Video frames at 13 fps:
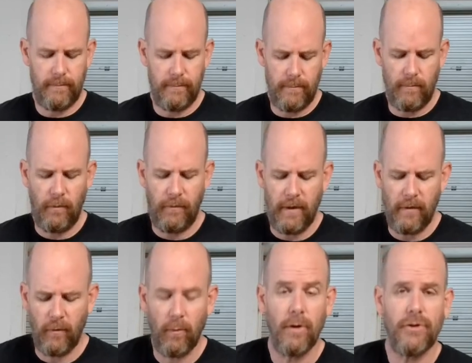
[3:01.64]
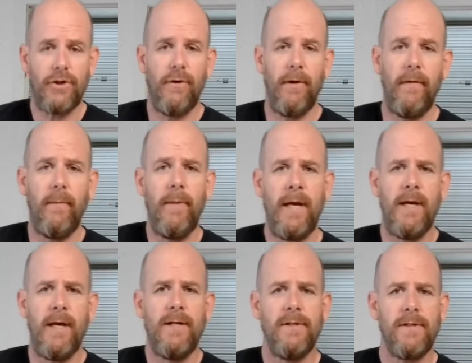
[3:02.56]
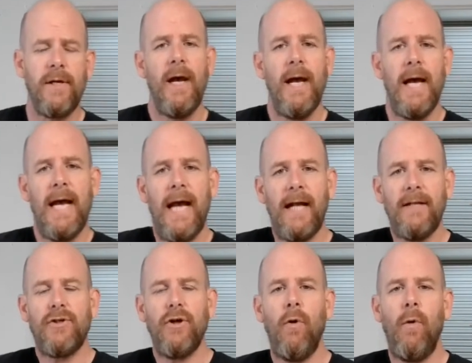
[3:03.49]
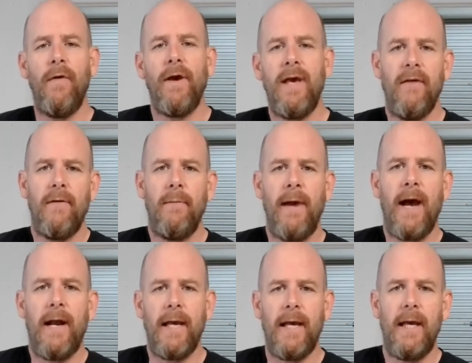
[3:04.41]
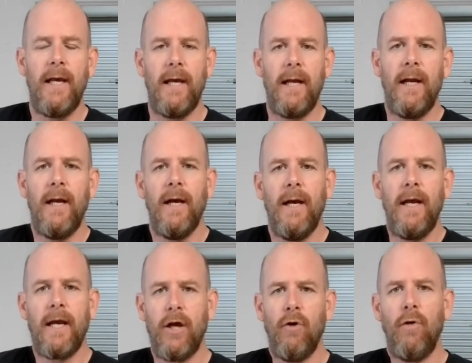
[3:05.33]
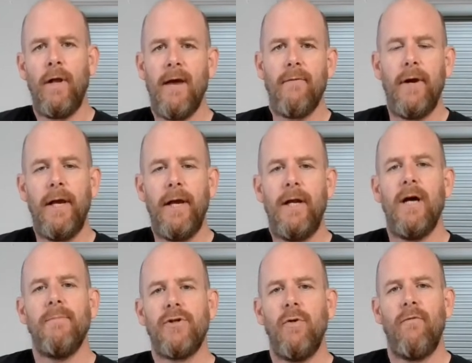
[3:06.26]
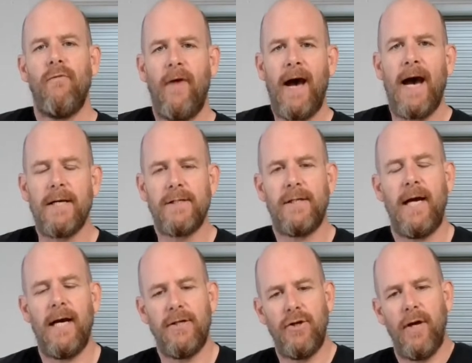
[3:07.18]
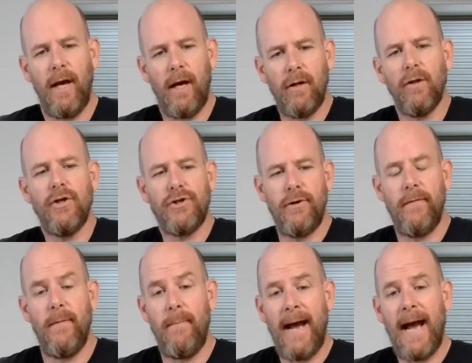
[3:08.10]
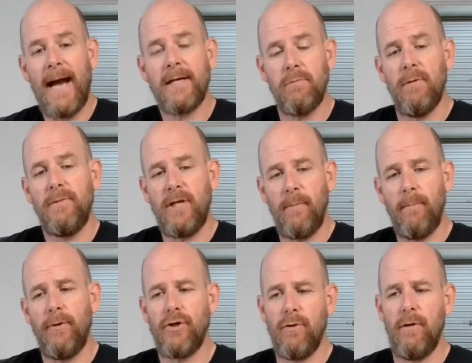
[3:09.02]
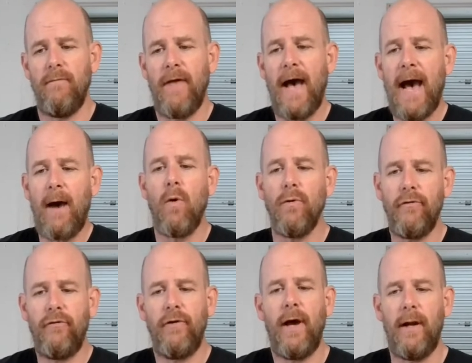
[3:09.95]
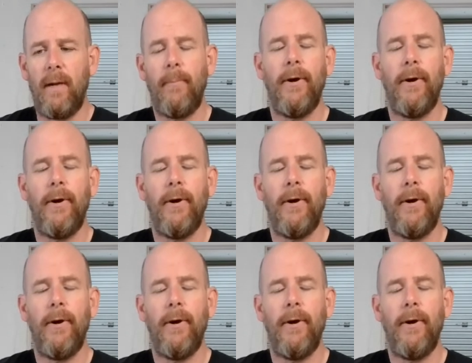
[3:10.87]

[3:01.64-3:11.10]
within the roaster and the beans, and so with a given amount of heat, it can only ever heat up so fast. As you get closer to the maximum temperature of that whole setup,